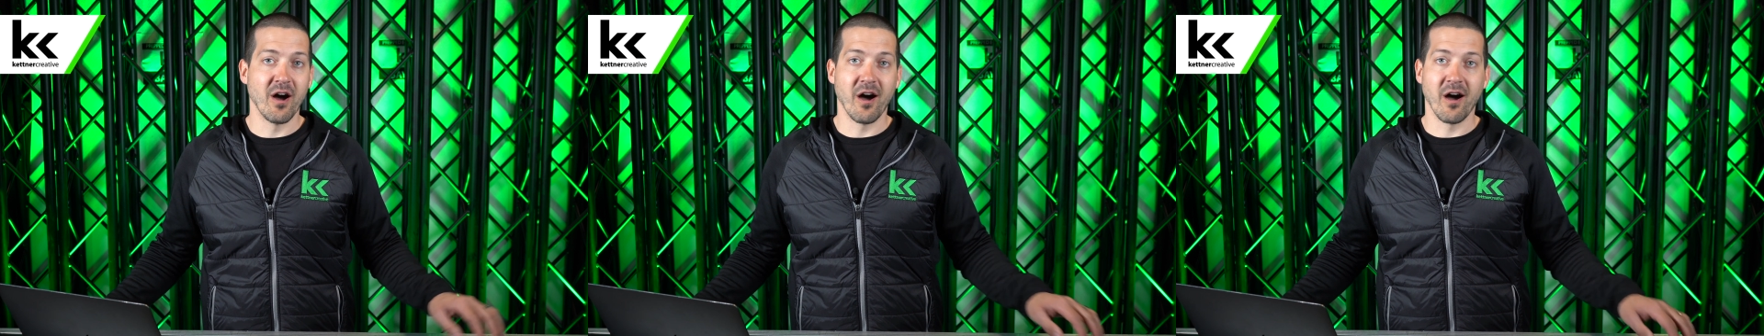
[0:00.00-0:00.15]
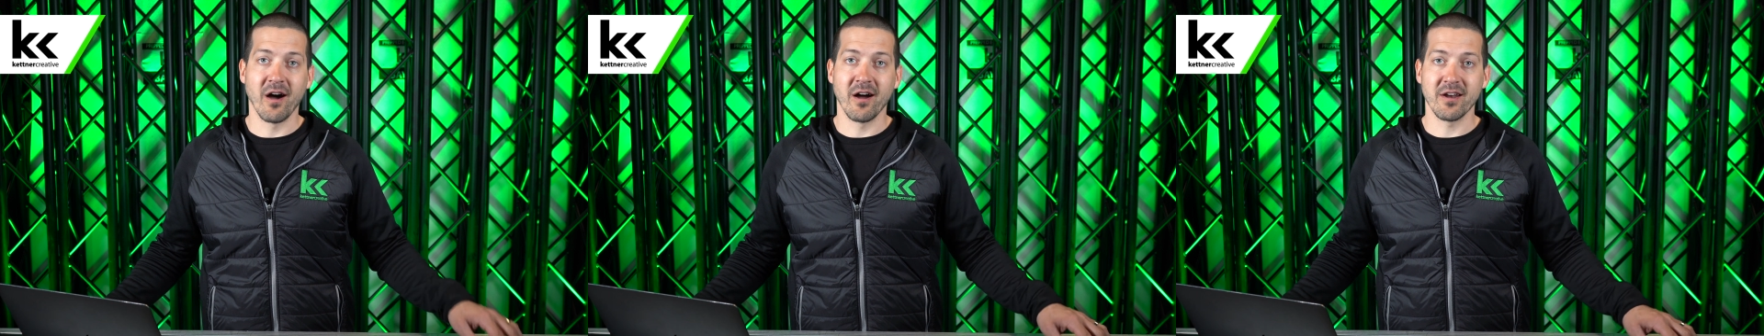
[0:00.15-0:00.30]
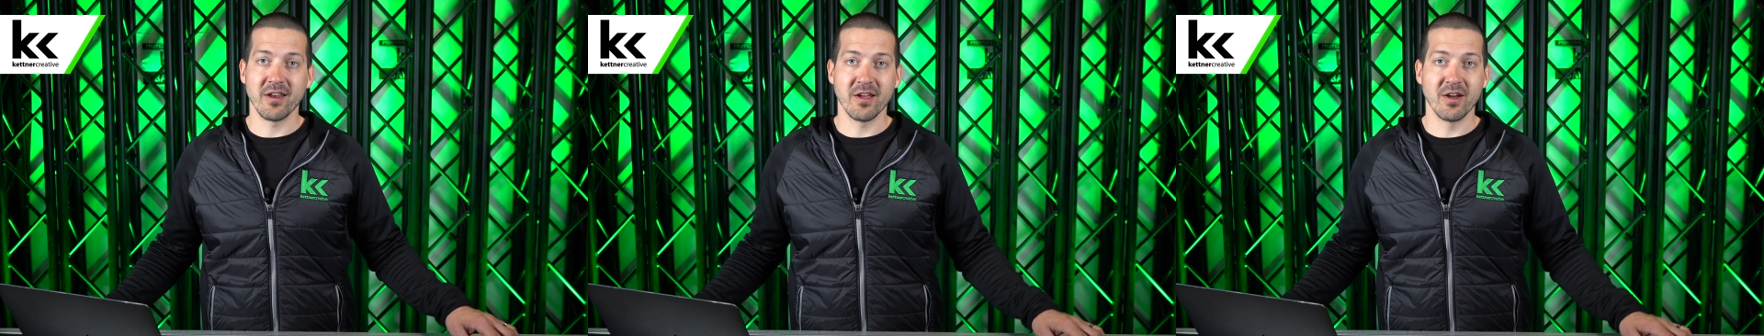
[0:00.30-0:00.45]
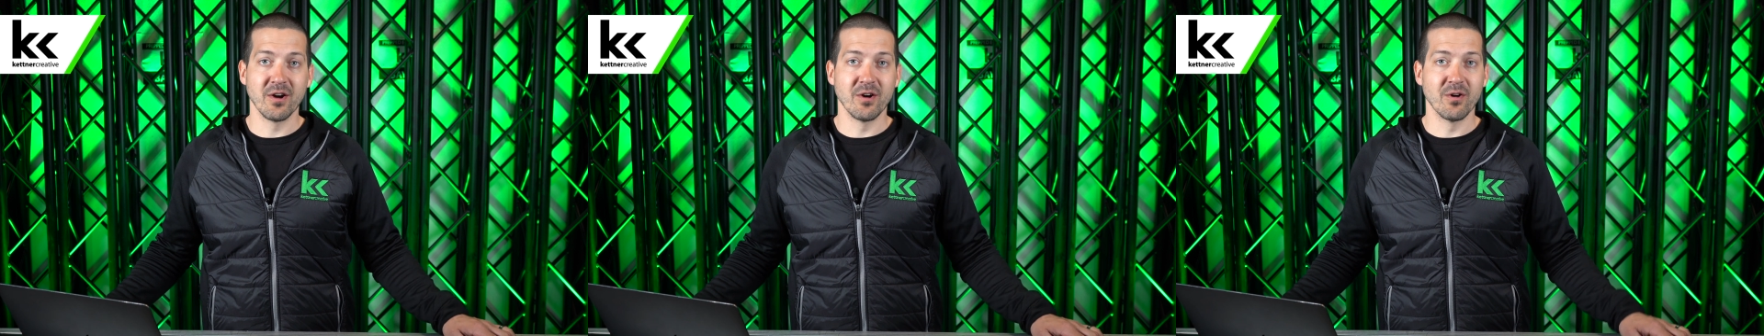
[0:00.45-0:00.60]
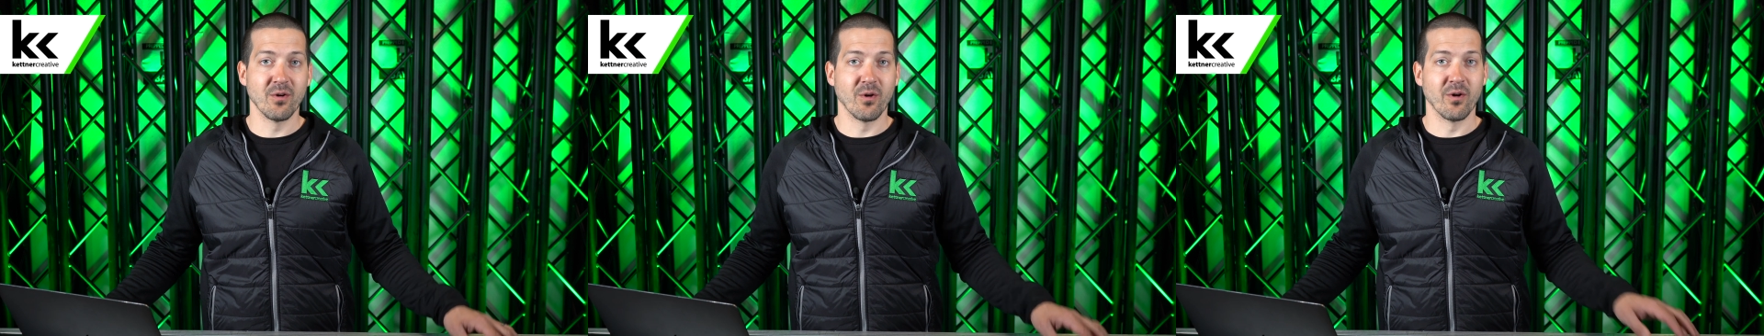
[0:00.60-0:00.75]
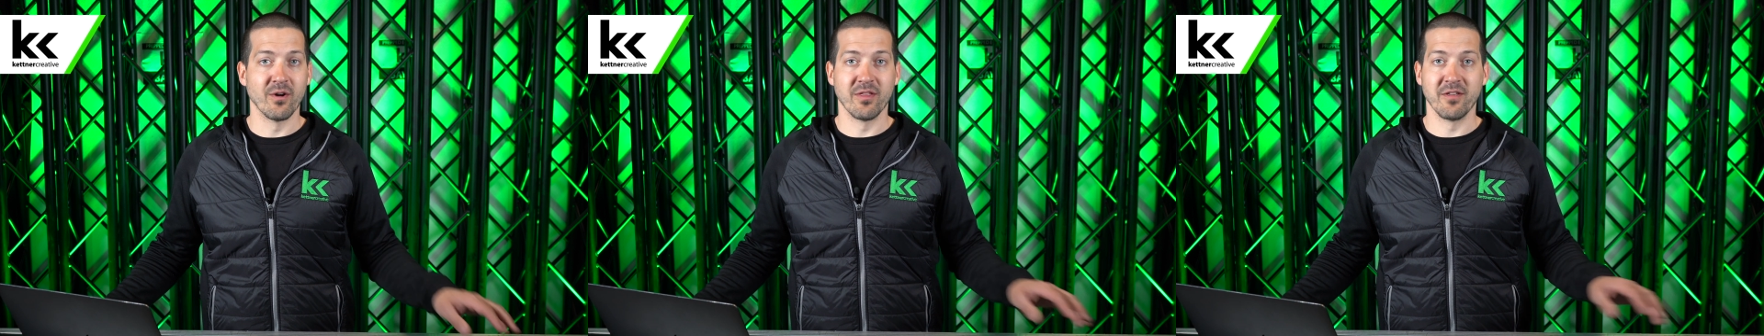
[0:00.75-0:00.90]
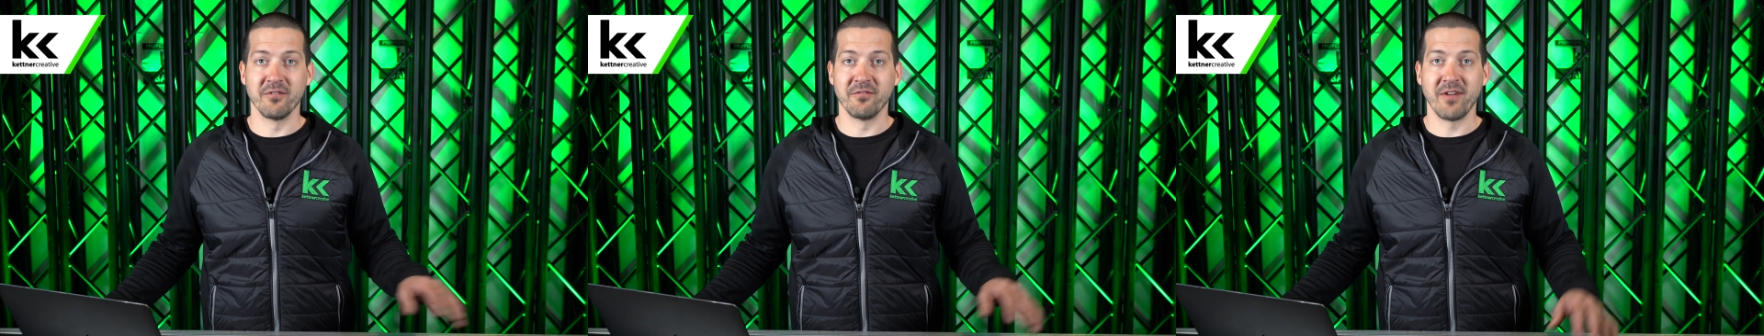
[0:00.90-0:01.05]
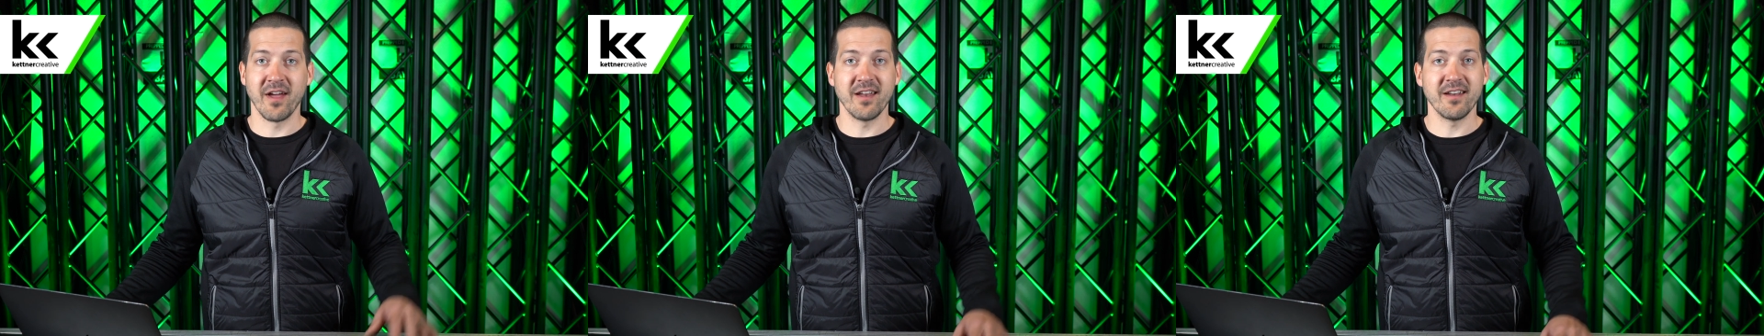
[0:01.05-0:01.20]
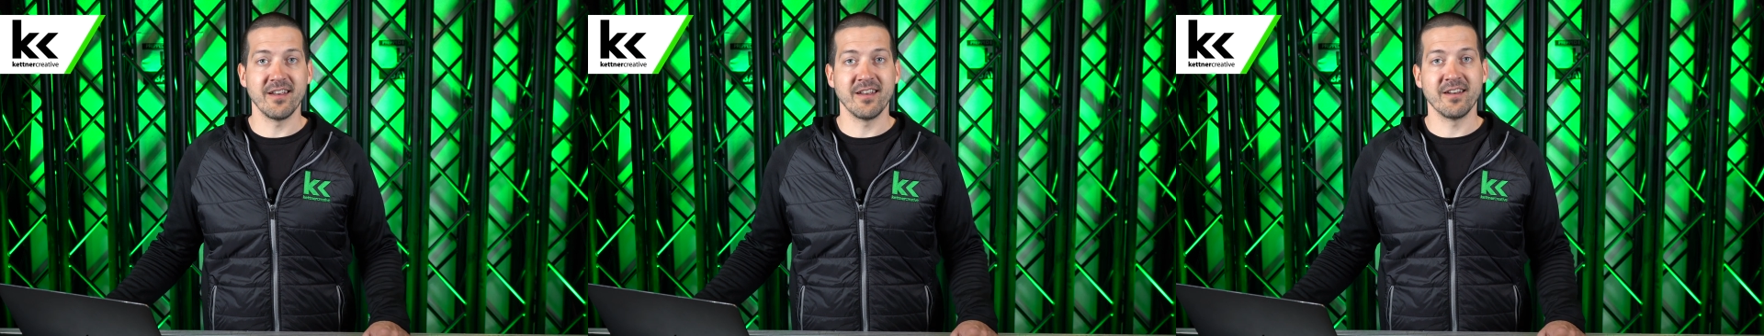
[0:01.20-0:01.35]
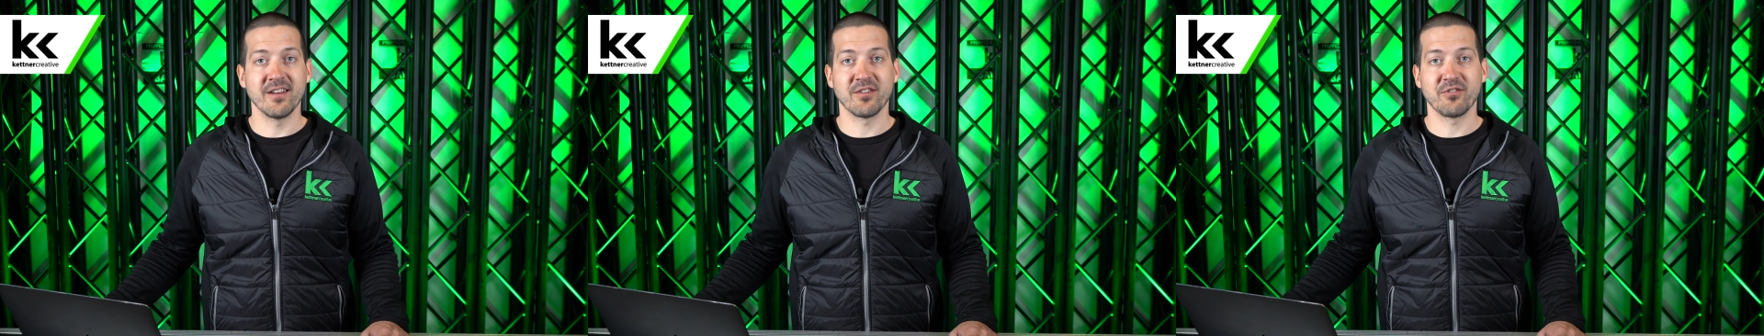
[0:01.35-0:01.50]
audio, or the
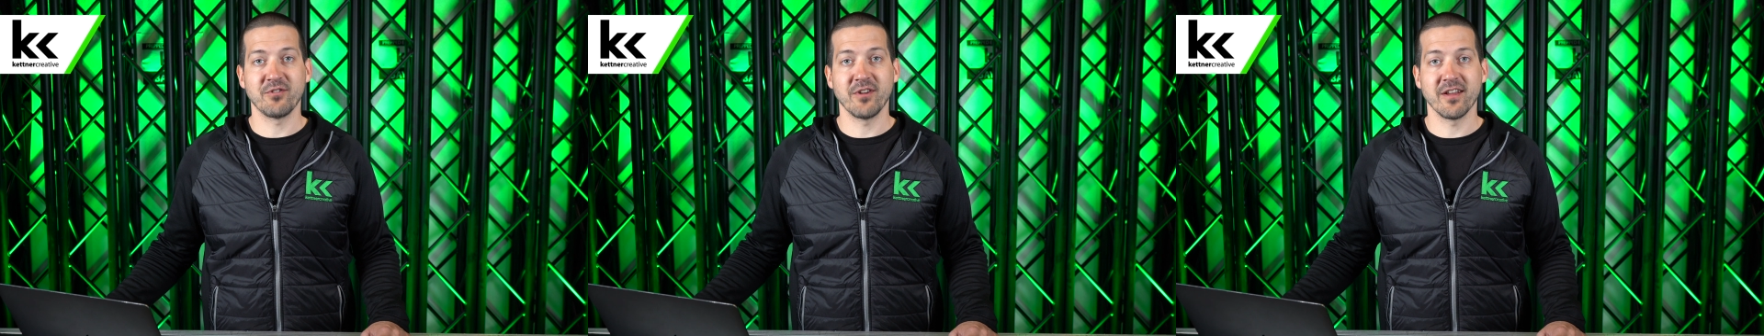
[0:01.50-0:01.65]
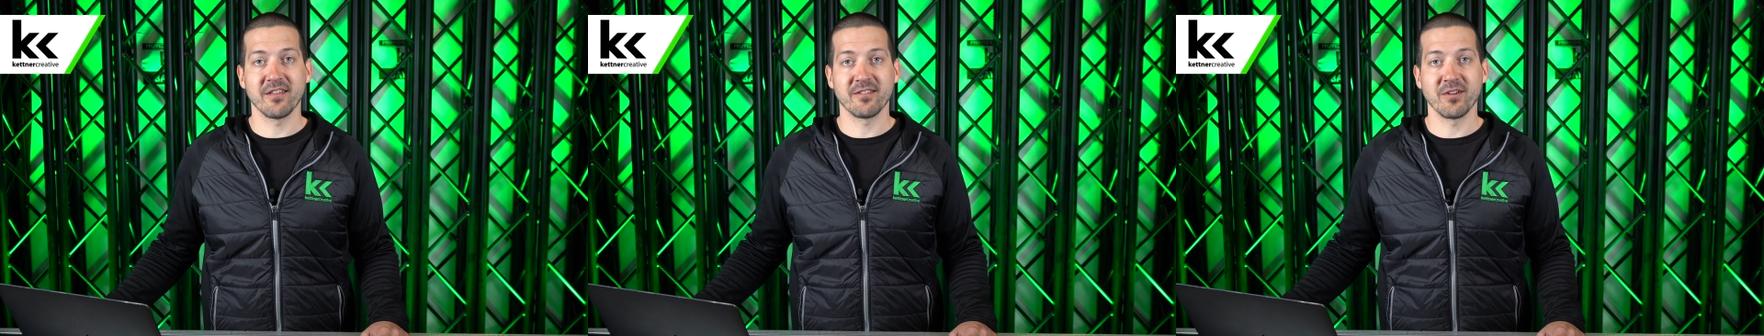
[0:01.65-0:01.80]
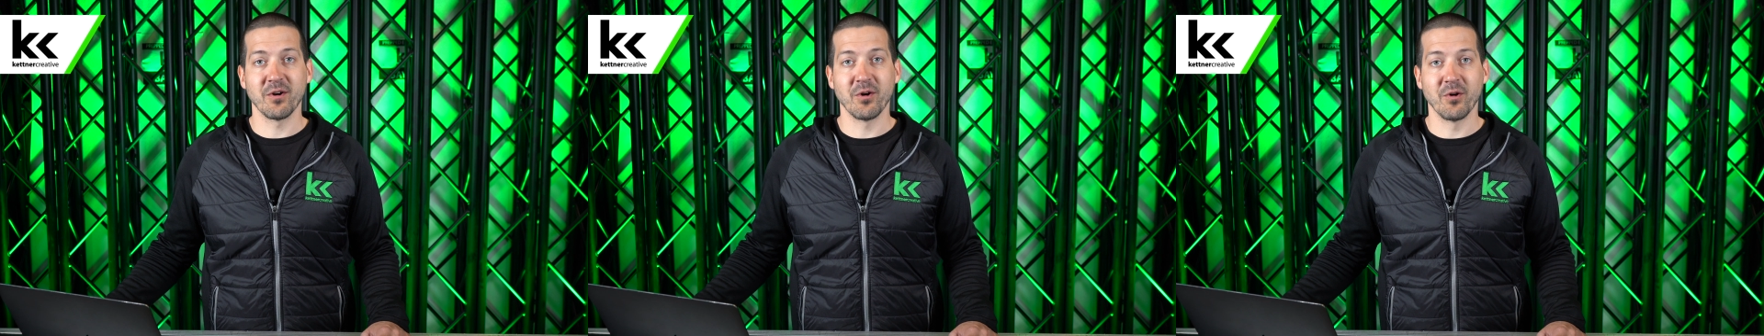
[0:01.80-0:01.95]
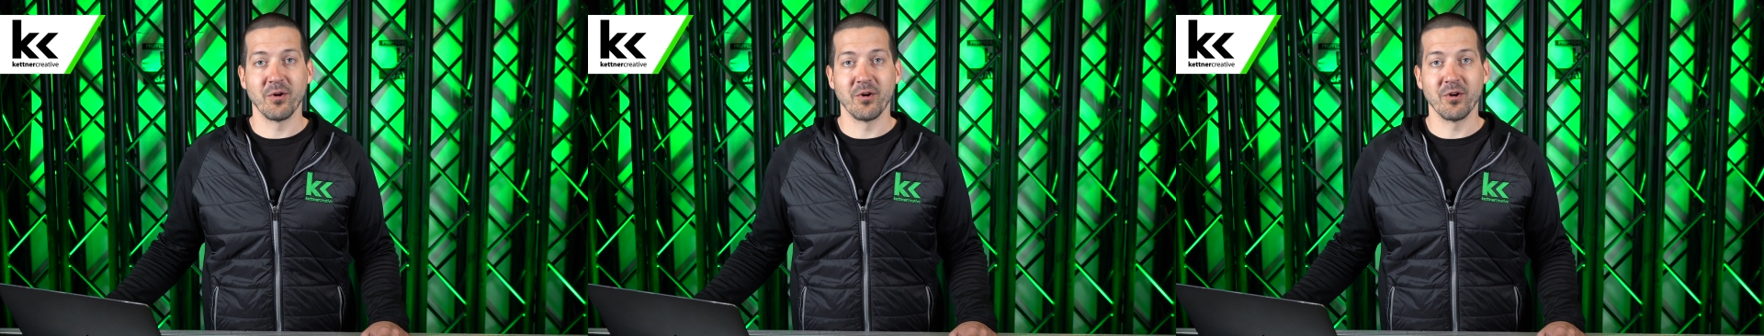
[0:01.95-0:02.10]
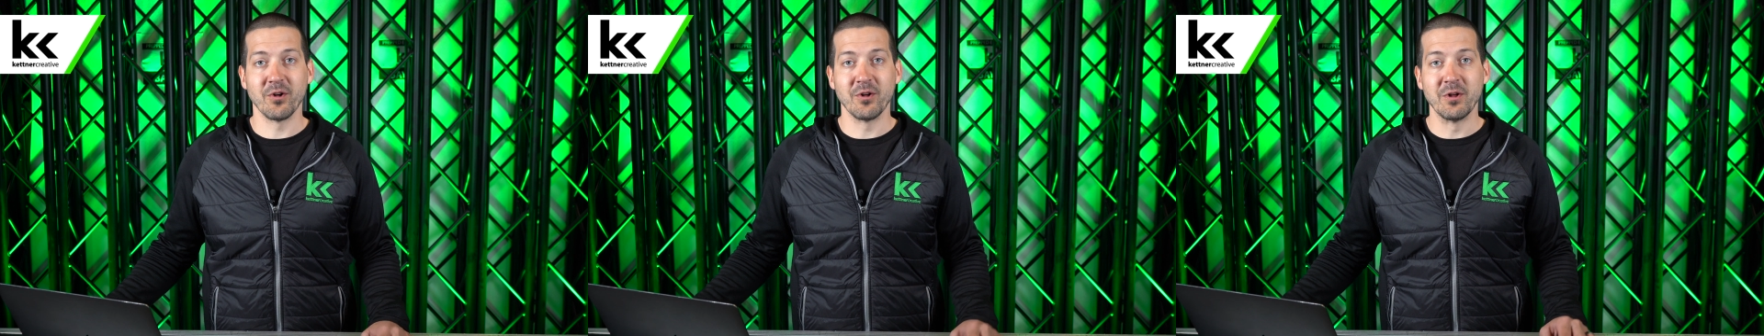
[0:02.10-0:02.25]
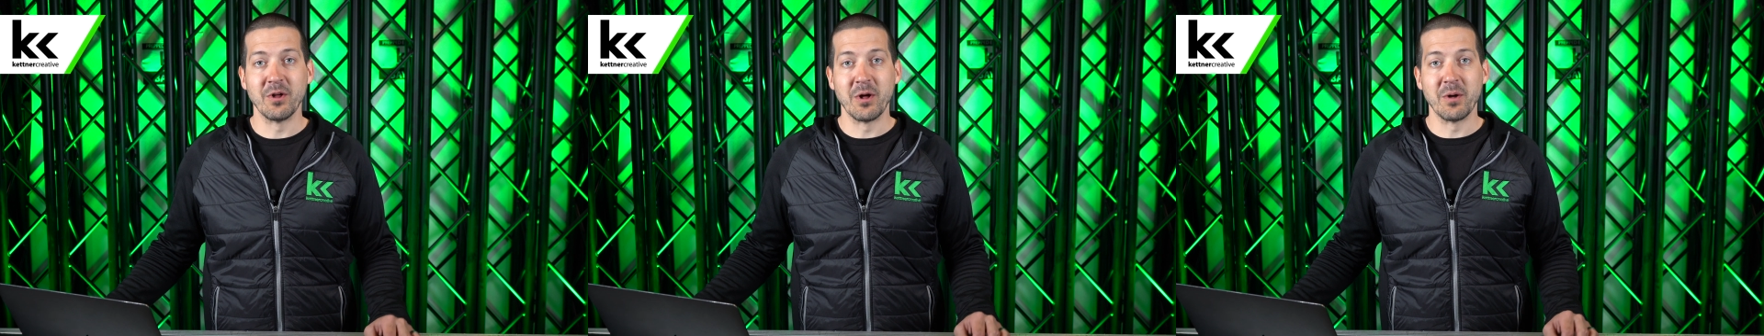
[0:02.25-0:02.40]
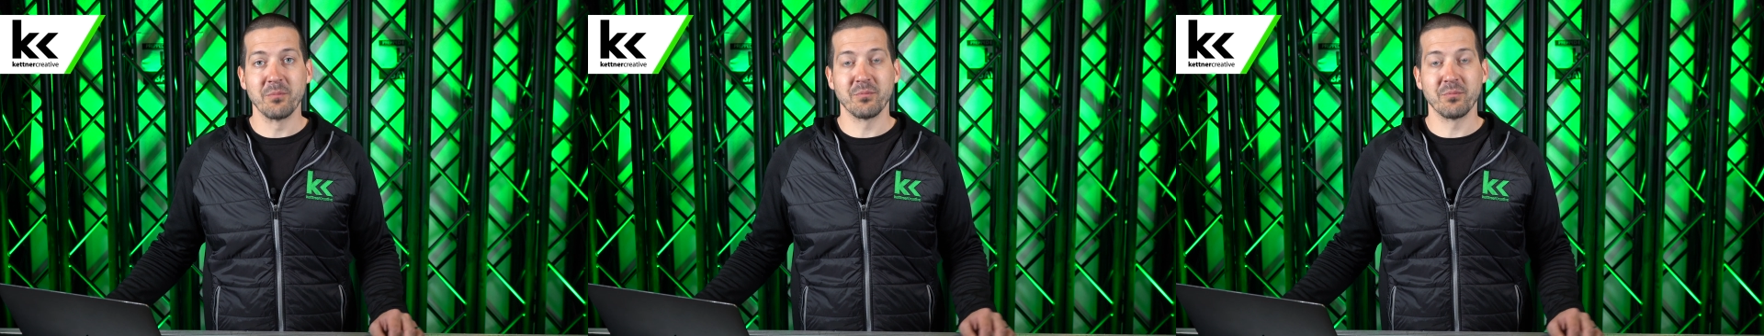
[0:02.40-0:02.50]
event industry as a whole,